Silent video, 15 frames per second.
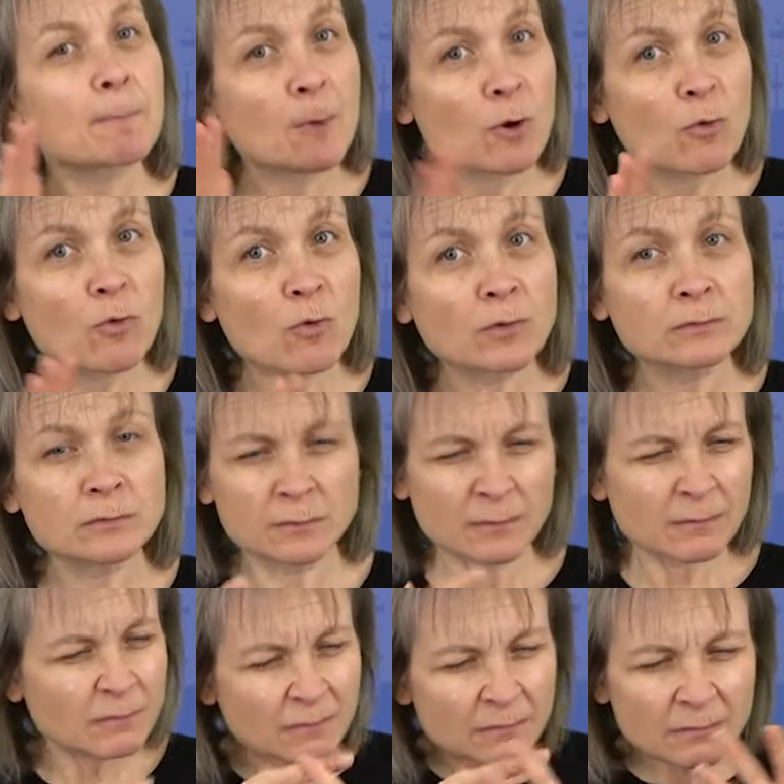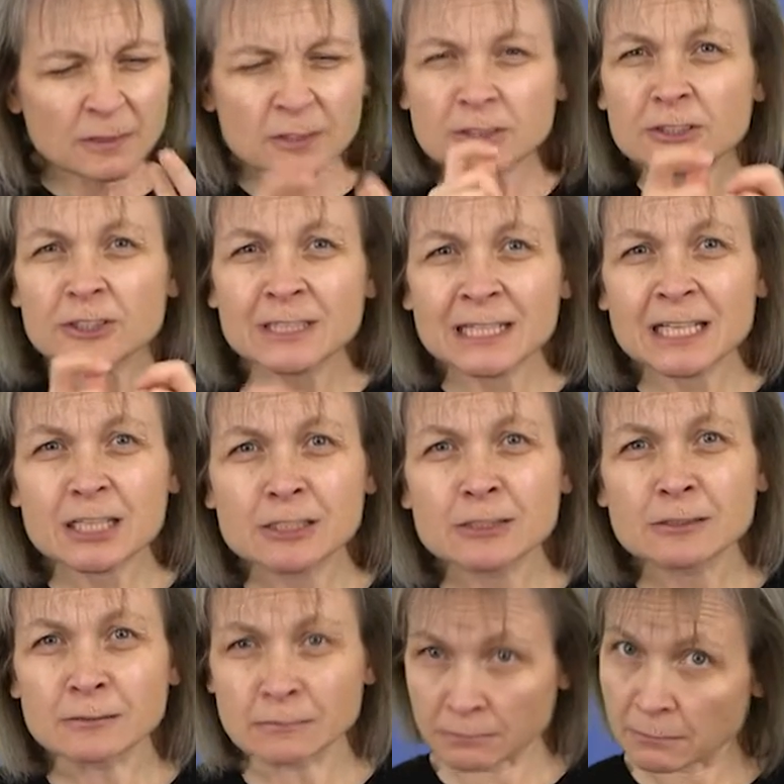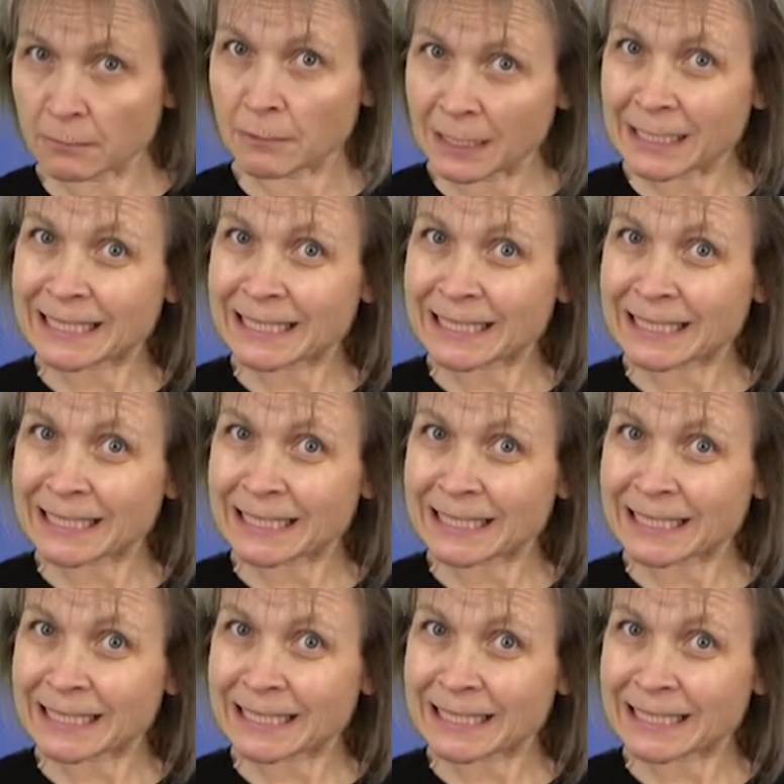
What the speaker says: It is important that the changes also keep